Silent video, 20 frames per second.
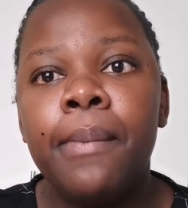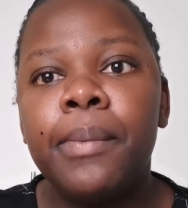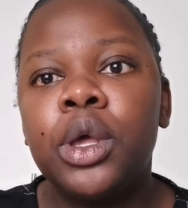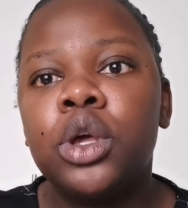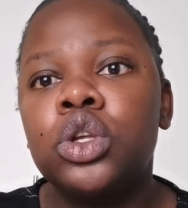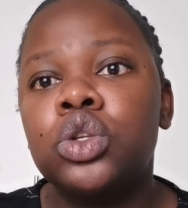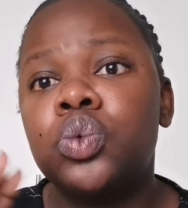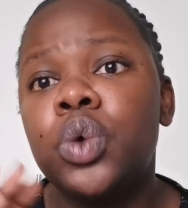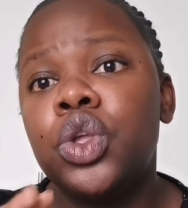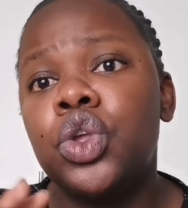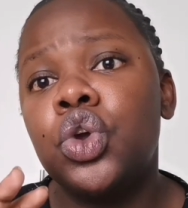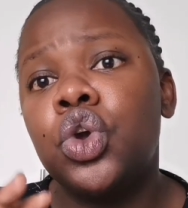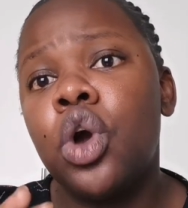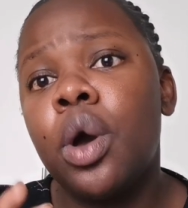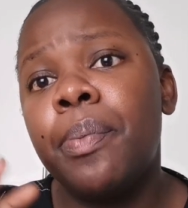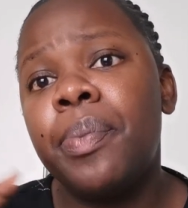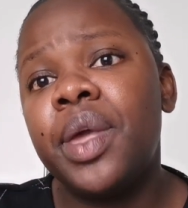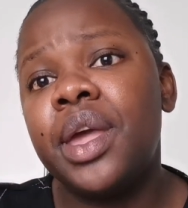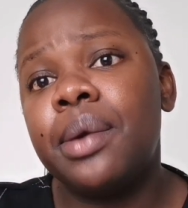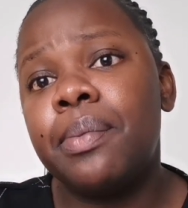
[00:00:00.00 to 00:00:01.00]
Because when you
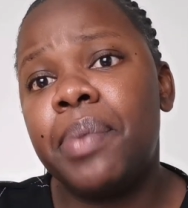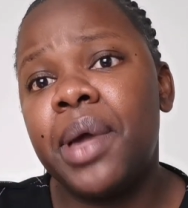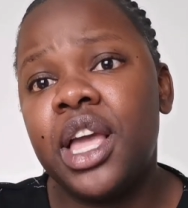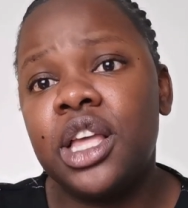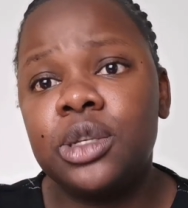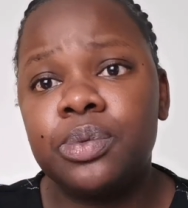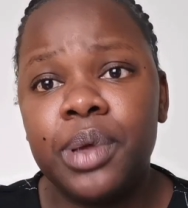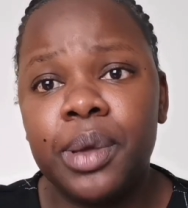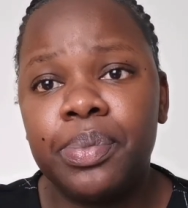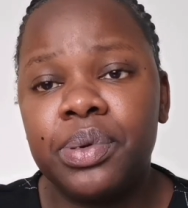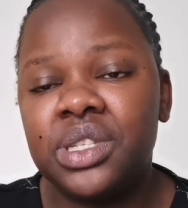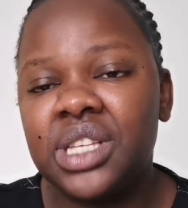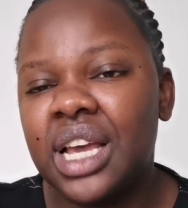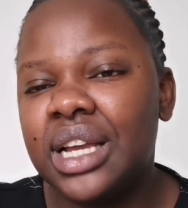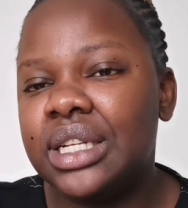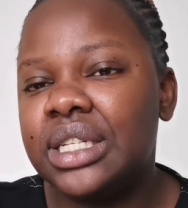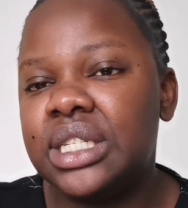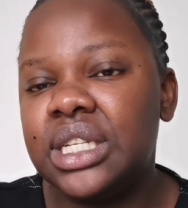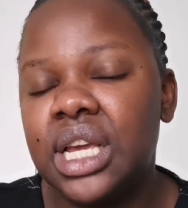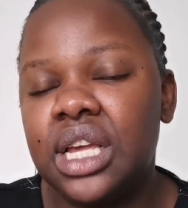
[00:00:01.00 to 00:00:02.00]
copy and paste people's
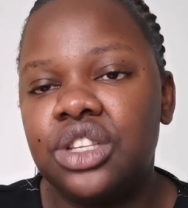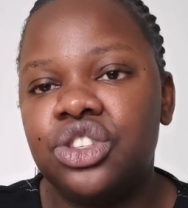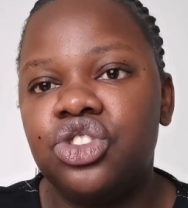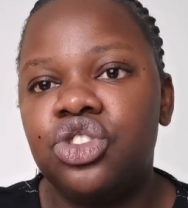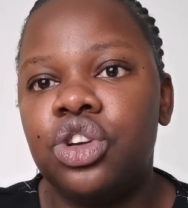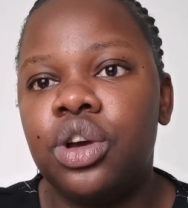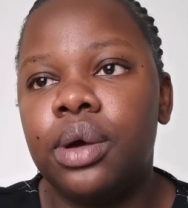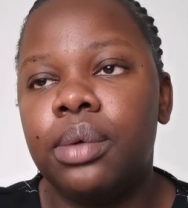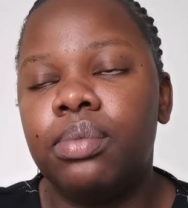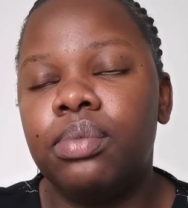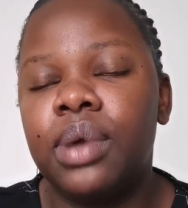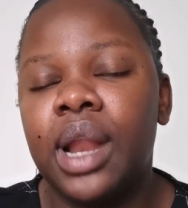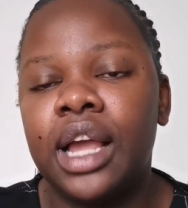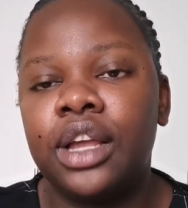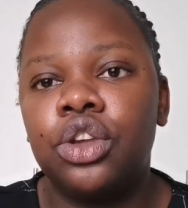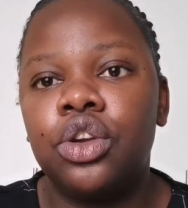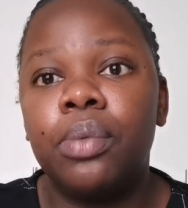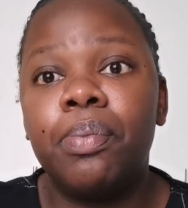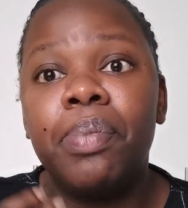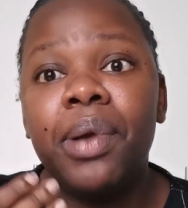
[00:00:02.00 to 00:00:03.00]
ideas, you're
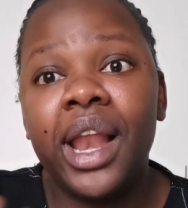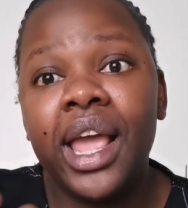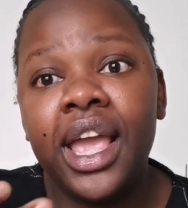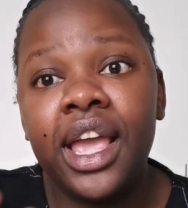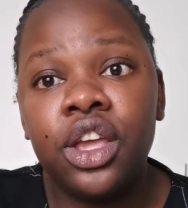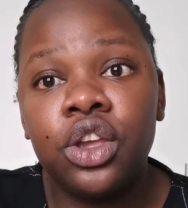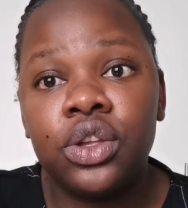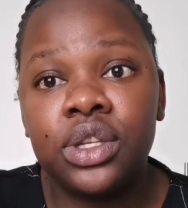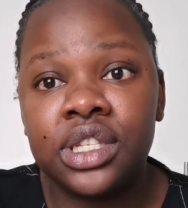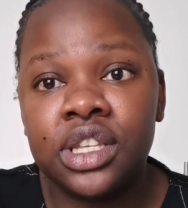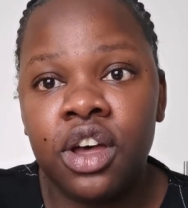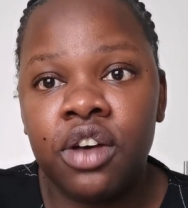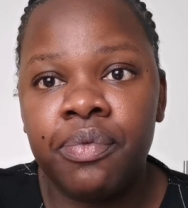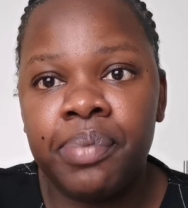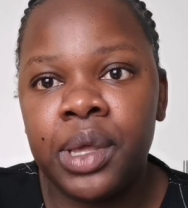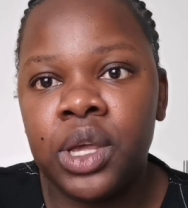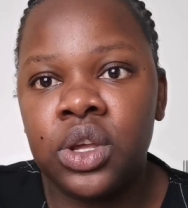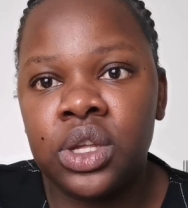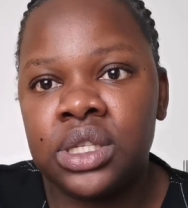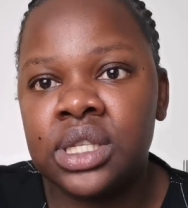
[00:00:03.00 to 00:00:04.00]
playing
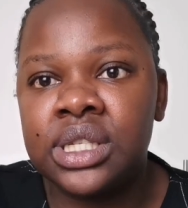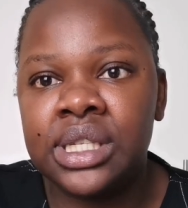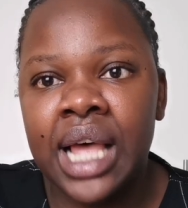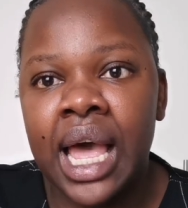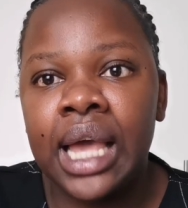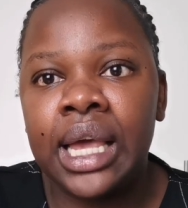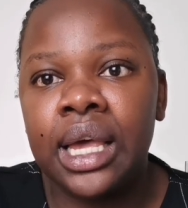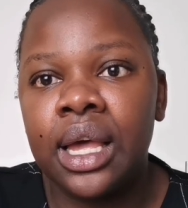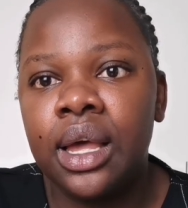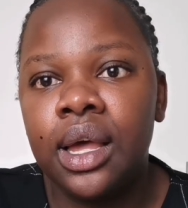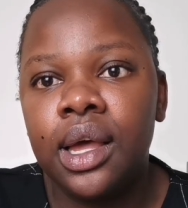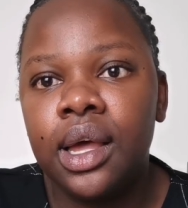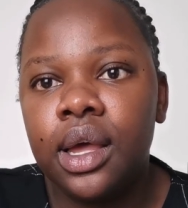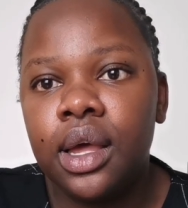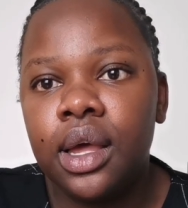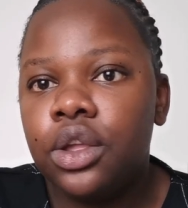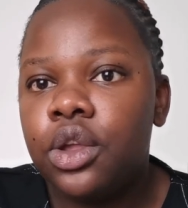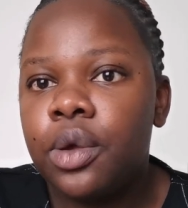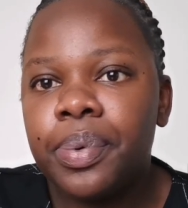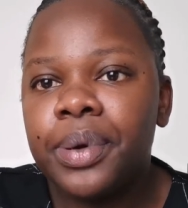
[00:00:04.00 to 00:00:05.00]
yourself, because it's like
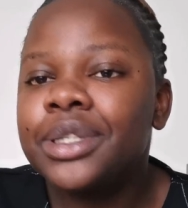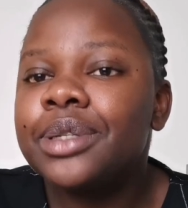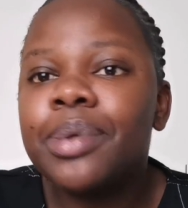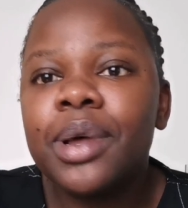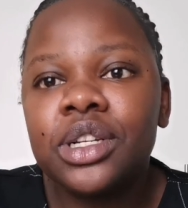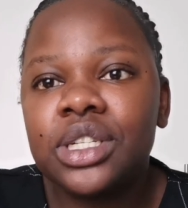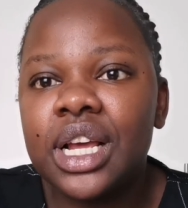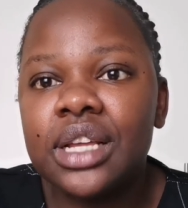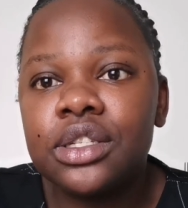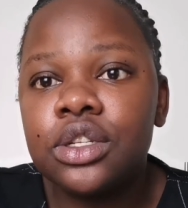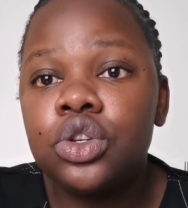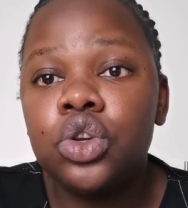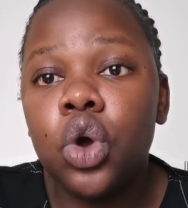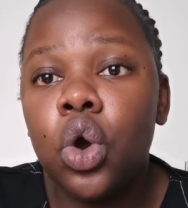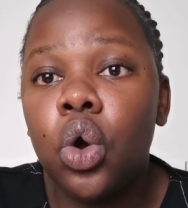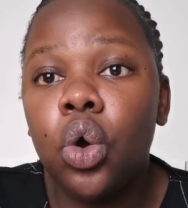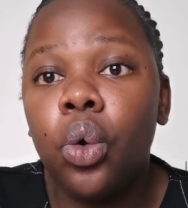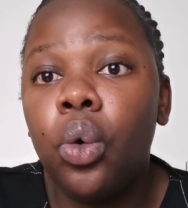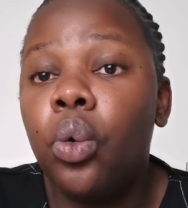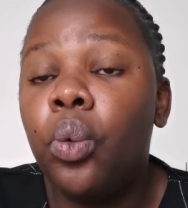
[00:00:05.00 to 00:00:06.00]
your principal doesn't
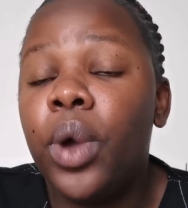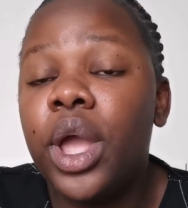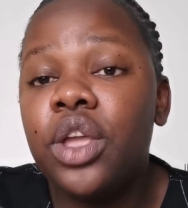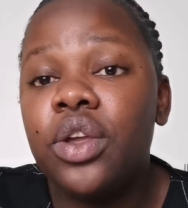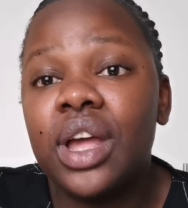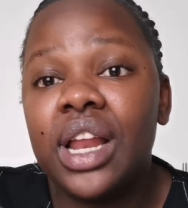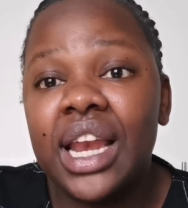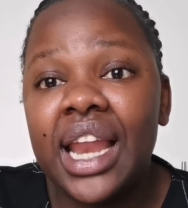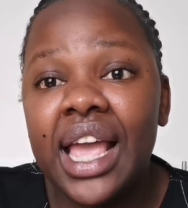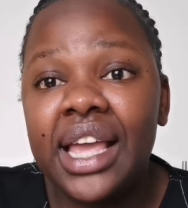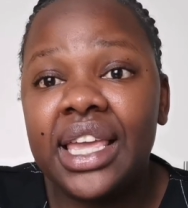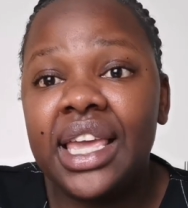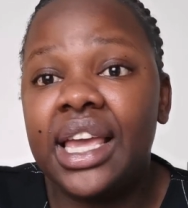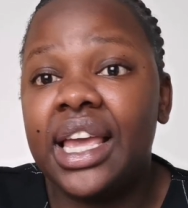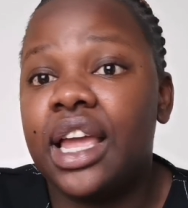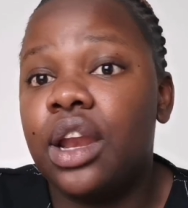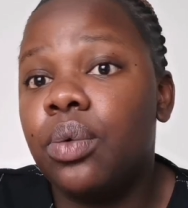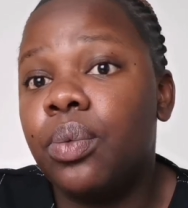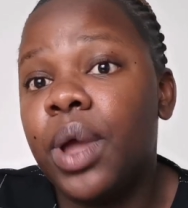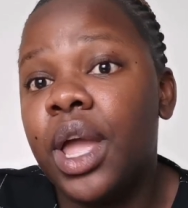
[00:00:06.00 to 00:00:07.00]
know where you're
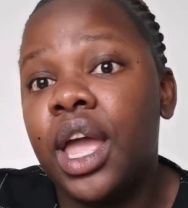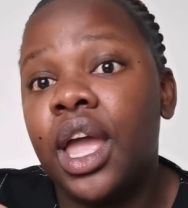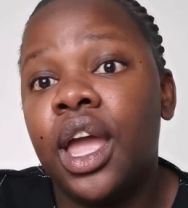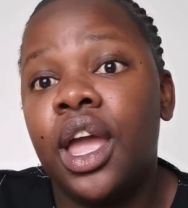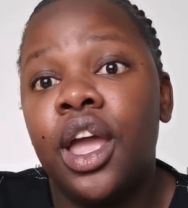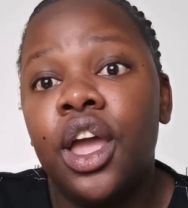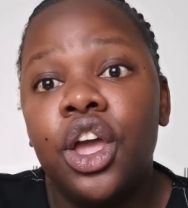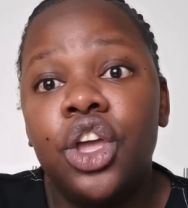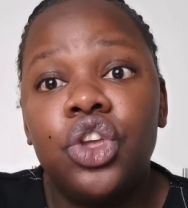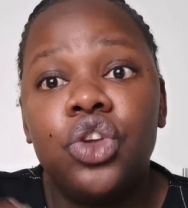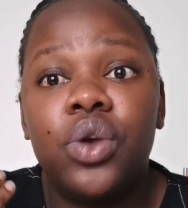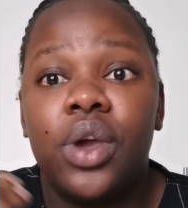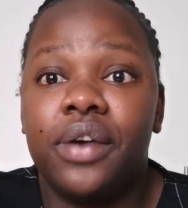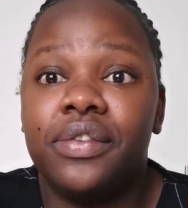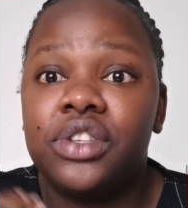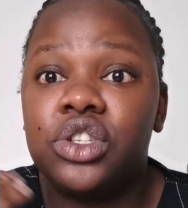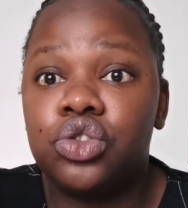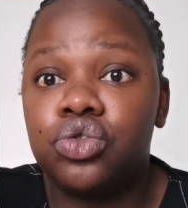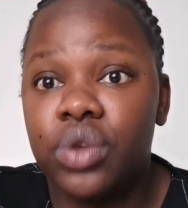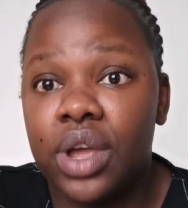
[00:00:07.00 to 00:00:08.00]
lacking and where you
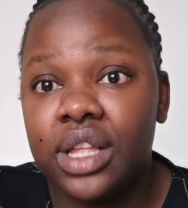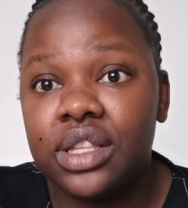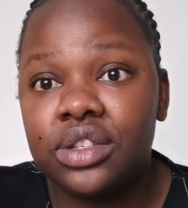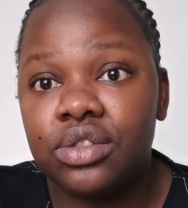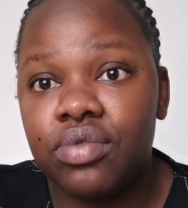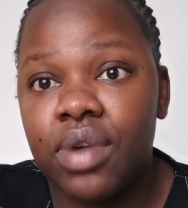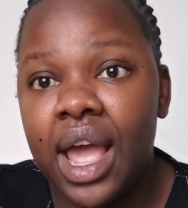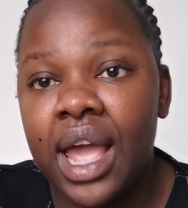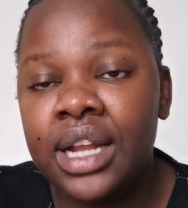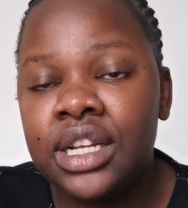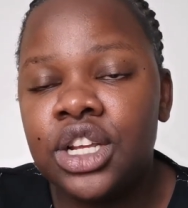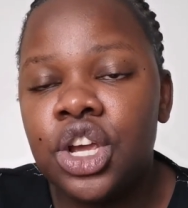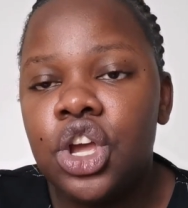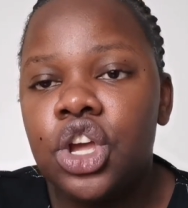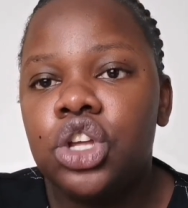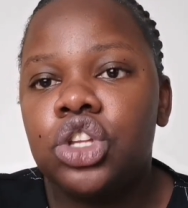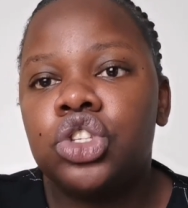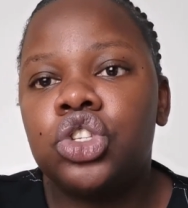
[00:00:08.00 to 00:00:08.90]
have strengths, right?